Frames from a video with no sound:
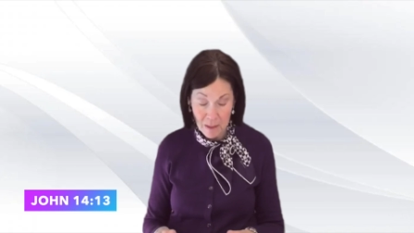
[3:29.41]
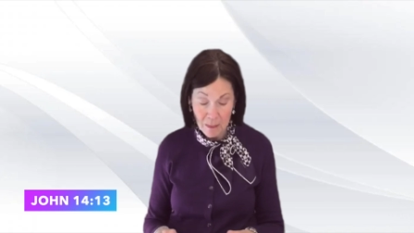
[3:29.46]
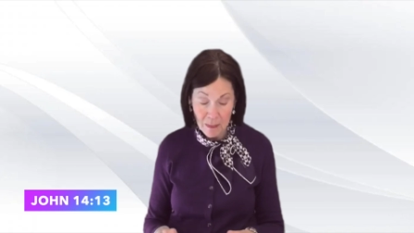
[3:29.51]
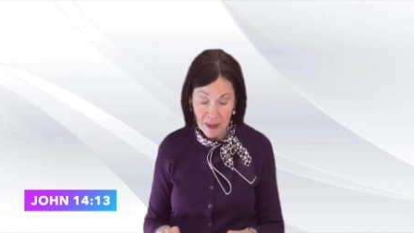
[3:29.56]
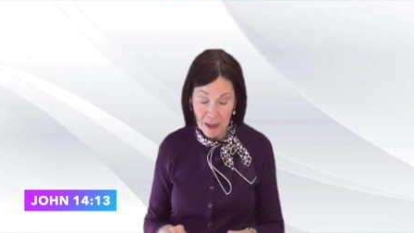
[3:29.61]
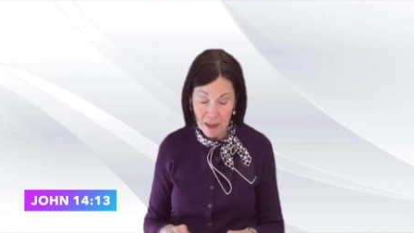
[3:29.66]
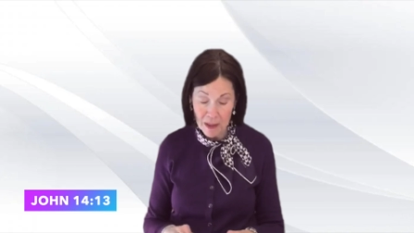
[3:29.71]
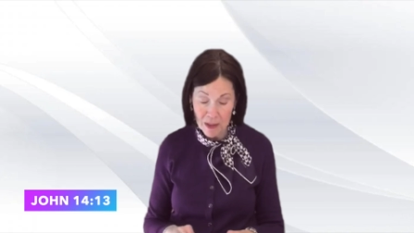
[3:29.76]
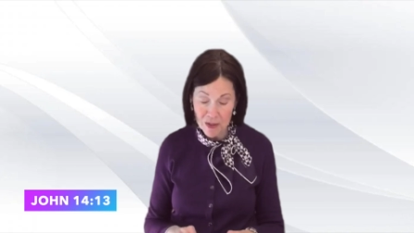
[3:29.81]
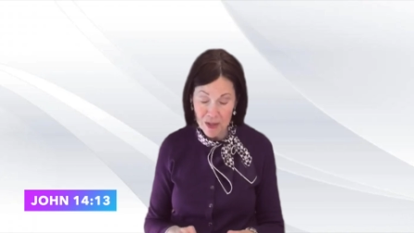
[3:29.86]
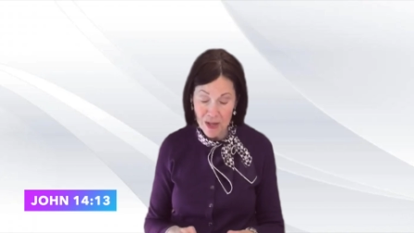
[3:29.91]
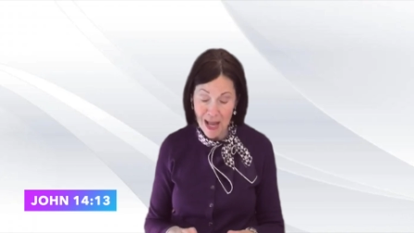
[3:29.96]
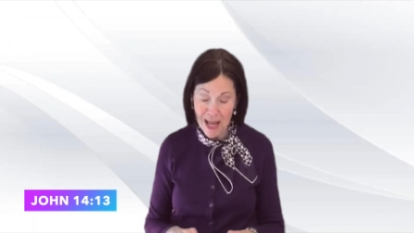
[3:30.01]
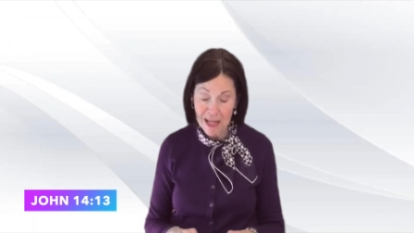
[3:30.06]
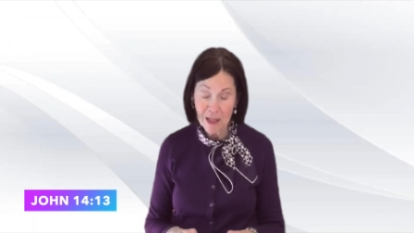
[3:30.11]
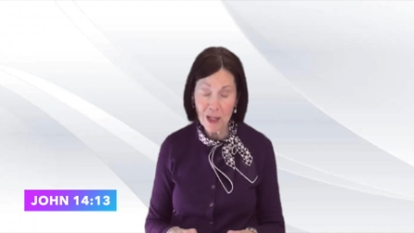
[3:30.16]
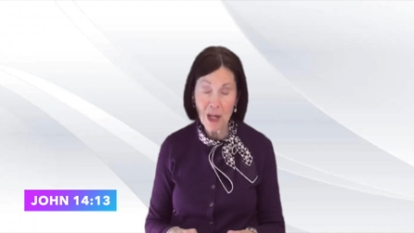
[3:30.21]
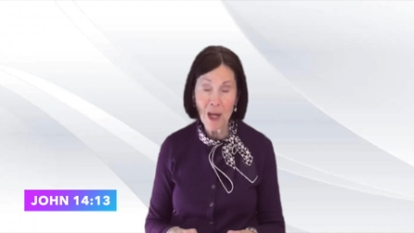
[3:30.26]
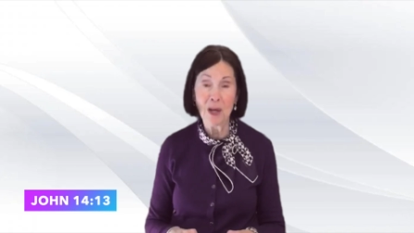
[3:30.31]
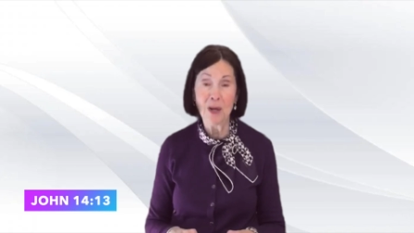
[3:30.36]
because I
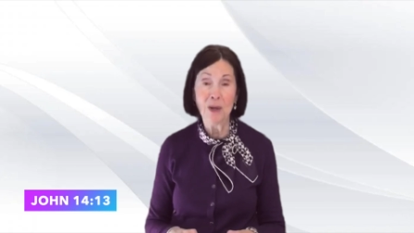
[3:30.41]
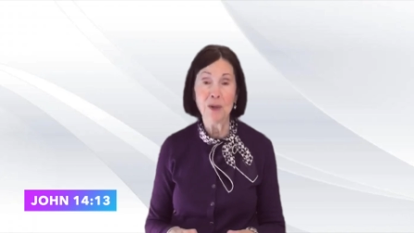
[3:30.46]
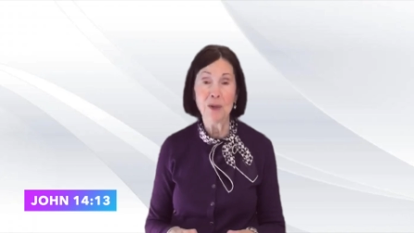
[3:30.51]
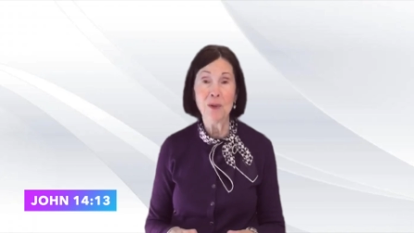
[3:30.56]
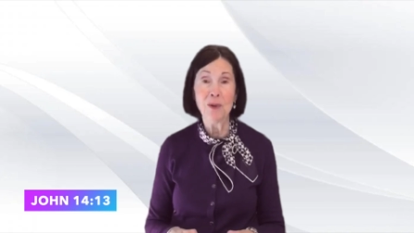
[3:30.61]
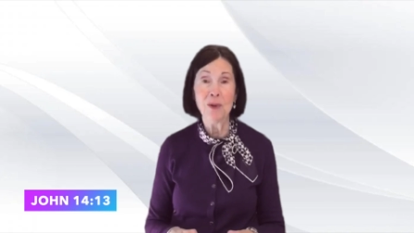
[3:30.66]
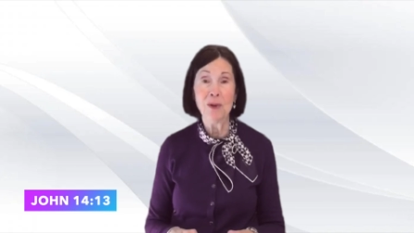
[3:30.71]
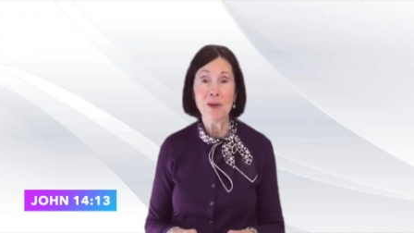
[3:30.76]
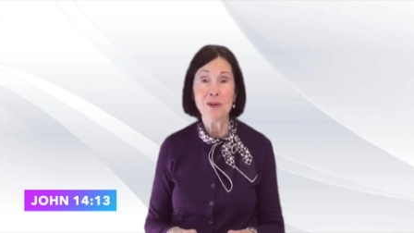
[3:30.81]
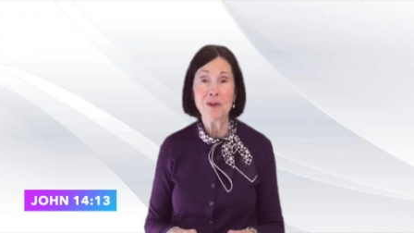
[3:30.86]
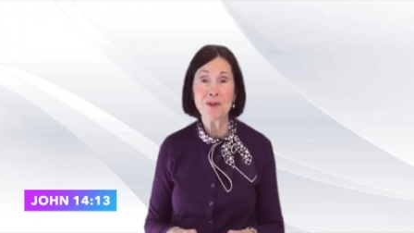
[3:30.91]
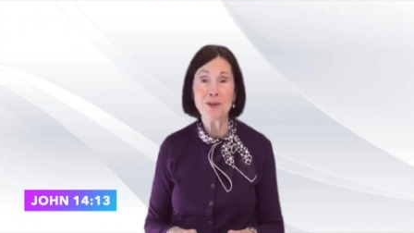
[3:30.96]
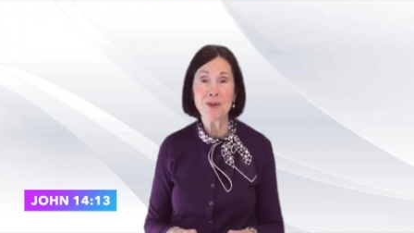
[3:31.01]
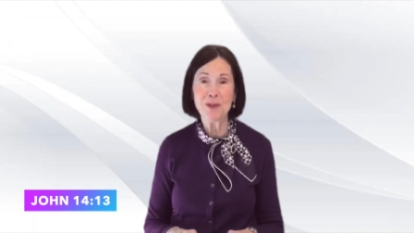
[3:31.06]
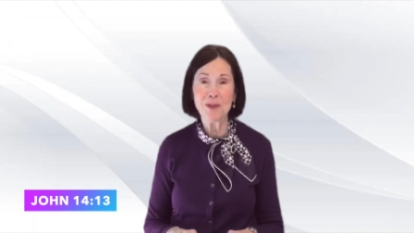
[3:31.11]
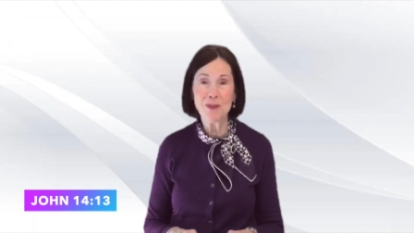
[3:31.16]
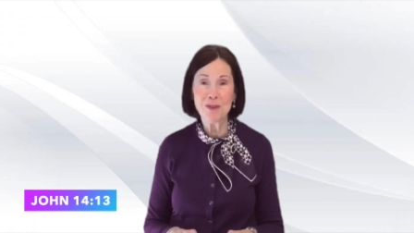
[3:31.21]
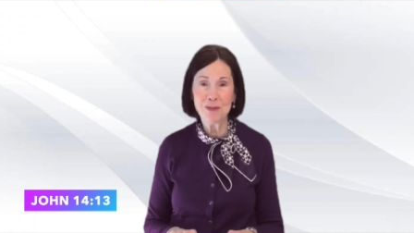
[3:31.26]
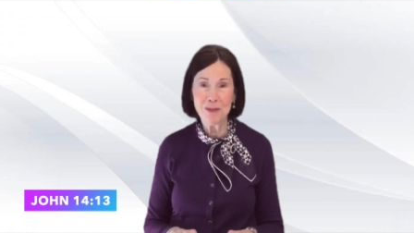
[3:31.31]
go to the